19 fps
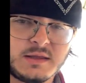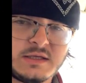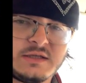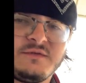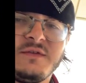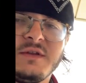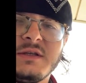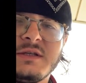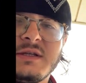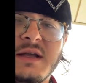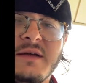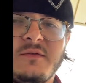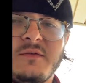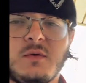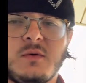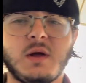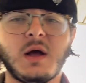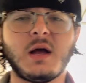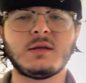these
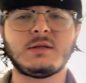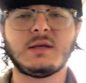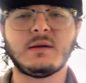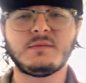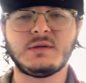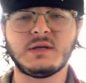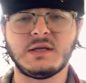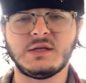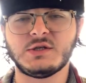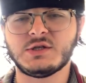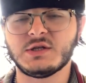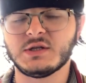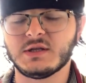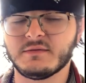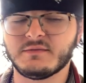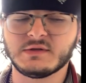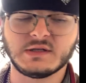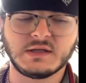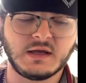philosophical concepts that he should
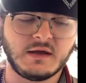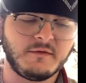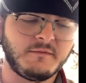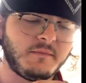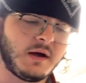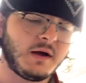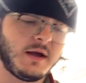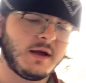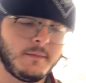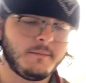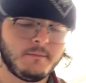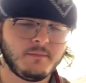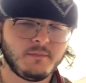live his life by,